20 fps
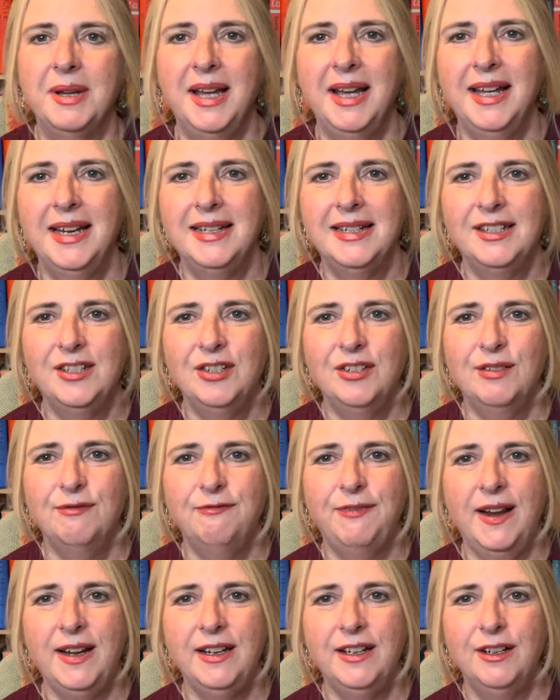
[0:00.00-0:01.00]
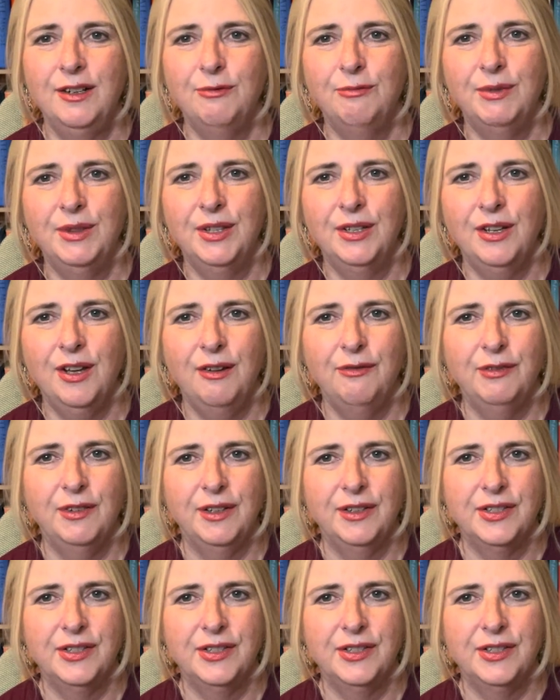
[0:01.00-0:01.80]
and just fell in love with the cover.